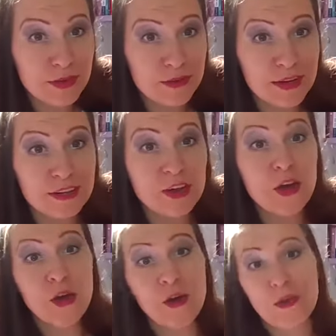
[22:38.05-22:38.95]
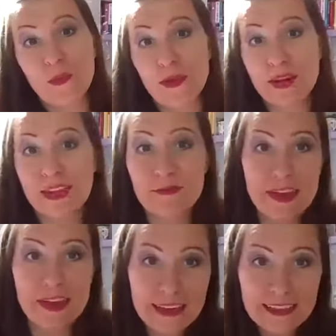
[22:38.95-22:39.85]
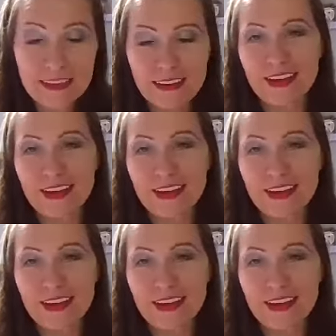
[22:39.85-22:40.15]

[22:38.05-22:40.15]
period or even later.